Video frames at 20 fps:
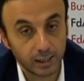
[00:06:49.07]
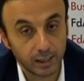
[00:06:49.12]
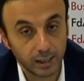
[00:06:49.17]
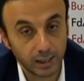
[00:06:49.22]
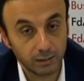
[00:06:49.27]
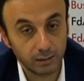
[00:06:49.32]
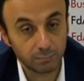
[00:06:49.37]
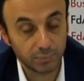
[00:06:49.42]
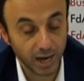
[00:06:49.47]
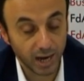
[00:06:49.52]

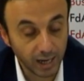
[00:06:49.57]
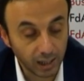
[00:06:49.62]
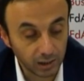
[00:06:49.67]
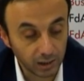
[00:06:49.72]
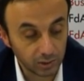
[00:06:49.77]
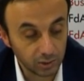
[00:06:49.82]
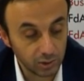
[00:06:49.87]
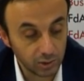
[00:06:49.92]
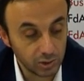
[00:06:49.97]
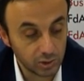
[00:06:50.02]
in
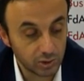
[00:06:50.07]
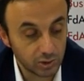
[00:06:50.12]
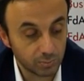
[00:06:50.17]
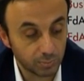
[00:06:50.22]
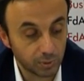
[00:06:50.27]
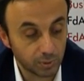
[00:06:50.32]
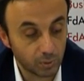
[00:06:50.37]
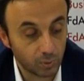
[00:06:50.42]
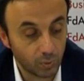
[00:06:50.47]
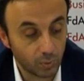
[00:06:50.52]
bracket you need to
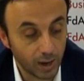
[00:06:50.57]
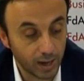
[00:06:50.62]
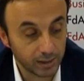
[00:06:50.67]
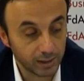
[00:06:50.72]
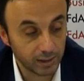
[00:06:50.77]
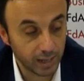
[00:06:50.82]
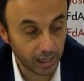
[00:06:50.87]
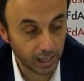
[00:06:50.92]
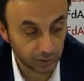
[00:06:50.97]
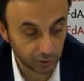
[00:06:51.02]
provide
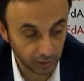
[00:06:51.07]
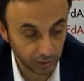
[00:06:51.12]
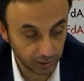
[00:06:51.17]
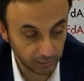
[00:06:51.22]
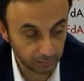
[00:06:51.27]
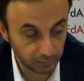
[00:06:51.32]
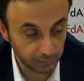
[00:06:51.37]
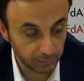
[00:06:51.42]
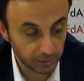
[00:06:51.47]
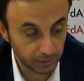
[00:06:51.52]
the acronym.
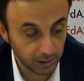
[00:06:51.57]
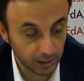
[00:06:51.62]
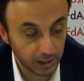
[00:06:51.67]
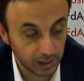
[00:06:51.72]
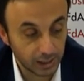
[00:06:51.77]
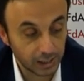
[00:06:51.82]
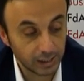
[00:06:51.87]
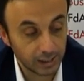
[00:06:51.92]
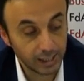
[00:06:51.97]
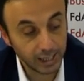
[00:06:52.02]

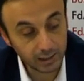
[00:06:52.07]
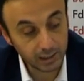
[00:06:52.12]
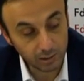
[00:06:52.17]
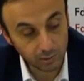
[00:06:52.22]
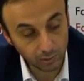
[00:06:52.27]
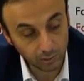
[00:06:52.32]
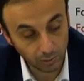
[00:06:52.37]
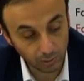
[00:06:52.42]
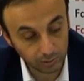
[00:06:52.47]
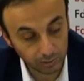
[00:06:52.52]

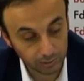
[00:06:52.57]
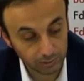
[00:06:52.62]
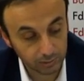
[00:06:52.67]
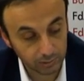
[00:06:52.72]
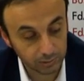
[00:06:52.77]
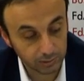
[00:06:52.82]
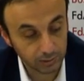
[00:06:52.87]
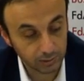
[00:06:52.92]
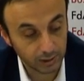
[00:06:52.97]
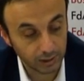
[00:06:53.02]
Later on,
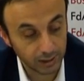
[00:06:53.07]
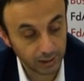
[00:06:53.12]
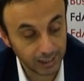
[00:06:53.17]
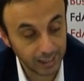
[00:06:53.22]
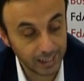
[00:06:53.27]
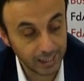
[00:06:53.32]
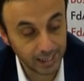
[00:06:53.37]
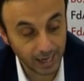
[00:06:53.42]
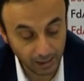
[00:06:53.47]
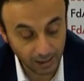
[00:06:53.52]

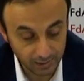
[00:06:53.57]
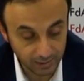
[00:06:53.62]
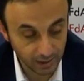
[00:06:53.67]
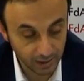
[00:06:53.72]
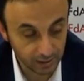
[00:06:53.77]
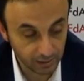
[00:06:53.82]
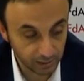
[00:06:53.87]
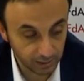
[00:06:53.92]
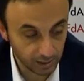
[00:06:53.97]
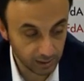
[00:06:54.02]
in next
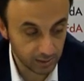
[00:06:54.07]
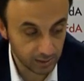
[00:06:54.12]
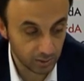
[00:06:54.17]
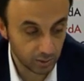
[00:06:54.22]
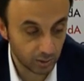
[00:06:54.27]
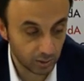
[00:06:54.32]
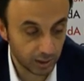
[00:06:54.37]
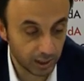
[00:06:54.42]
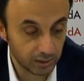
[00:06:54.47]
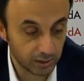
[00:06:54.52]
sentence,
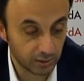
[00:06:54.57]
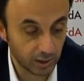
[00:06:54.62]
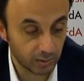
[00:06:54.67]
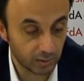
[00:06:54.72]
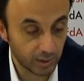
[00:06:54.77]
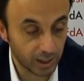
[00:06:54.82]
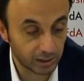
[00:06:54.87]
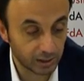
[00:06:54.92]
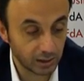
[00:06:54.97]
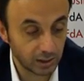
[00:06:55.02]
you can
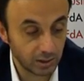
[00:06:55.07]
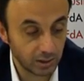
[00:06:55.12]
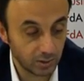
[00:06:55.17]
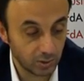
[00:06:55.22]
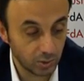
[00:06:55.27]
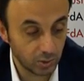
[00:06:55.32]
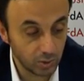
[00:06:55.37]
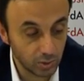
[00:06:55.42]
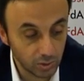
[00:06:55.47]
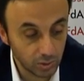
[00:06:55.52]
directly
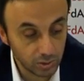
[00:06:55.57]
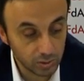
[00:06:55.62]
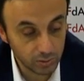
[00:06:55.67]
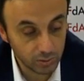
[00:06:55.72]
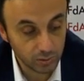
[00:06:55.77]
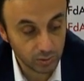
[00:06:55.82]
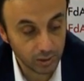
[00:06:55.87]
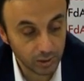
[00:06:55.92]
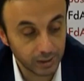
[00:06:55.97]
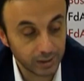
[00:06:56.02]
use
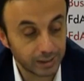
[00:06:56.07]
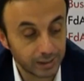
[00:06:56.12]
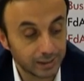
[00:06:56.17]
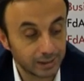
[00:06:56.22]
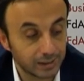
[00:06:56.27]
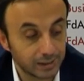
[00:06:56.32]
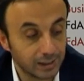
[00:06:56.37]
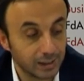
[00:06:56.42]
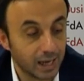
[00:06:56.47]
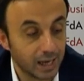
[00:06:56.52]

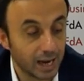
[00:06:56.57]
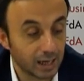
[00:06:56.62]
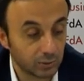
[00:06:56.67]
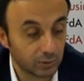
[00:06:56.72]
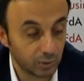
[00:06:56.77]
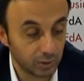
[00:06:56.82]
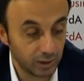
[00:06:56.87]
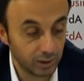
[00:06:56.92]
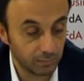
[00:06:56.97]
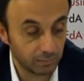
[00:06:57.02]
the
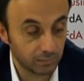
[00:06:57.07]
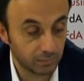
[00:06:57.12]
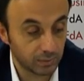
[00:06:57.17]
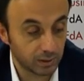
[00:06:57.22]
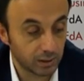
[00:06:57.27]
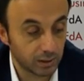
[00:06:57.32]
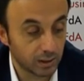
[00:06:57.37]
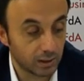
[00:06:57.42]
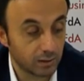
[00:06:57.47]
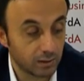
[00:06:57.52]
acronym.
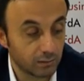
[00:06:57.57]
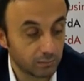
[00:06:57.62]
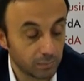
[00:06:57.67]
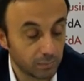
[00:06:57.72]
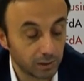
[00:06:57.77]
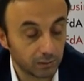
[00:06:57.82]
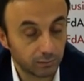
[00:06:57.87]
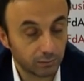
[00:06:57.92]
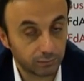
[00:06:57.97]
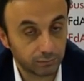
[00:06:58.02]

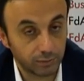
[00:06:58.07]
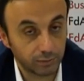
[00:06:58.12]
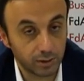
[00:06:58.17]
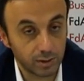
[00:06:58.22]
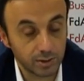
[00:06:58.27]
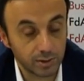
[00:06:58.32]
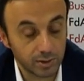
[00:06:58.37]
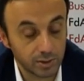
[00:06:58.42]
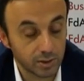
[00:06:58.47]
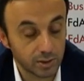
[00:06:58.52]
But
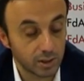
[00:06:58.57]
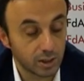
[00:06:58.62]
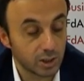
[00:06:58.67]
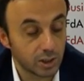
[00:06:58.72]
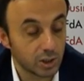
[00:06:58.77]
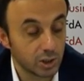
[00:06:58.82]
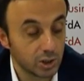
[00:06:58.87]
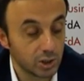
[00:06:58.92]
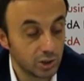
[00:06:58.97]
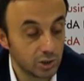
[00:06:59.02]
first,
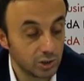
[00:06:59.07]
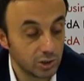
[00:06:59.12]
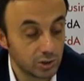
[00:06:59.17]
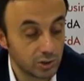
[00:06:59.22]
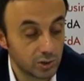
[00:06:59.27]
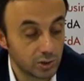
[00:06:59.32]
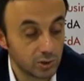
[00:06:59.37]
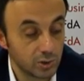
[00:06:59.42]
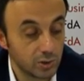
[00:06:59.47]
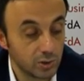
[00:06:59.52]
you need
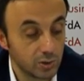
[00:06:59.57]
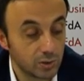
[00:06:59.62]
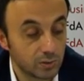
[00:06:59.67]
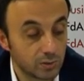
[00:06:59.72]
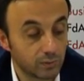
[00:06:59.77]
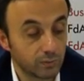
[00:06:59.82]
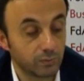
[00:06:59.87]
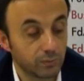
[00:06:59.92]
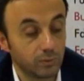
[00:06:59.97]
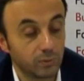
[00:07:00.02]
to use
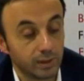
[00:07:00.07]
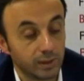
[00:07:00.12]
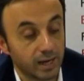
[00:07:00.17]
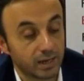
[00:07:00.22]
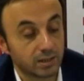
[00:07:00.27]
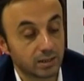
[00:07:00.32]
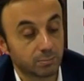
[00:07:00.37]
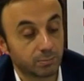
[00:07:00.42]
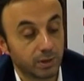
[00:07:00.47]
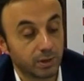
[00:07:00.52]
full
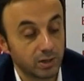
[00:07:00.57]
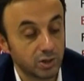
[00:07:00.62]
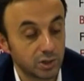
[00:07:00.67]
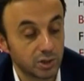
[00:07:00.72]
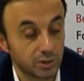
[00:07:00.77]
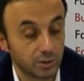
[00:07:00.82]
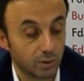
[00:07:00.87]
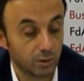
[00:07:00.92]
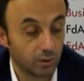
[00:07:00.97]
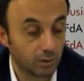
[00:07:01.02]

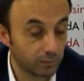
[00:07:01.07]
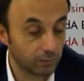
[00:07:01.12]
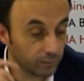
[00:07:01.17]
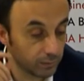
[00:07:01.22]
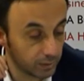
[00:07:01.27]
expression of